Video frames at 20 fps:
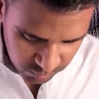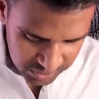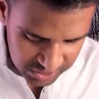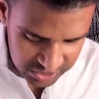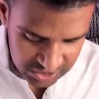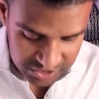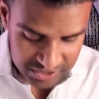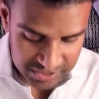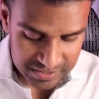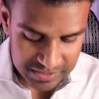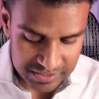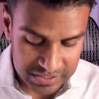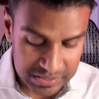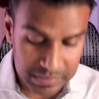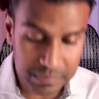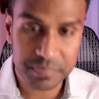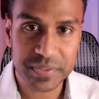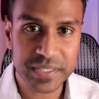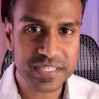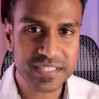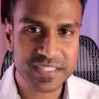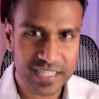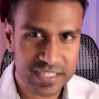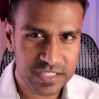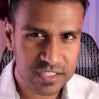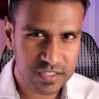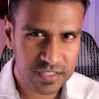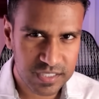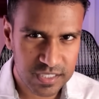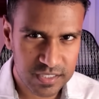We just simply
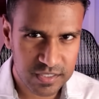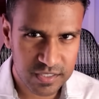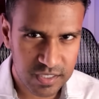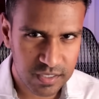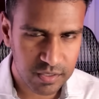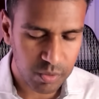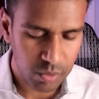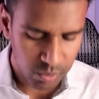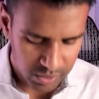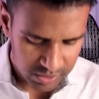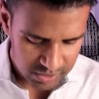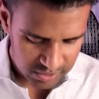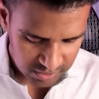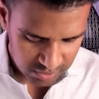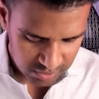set c to equal 1 to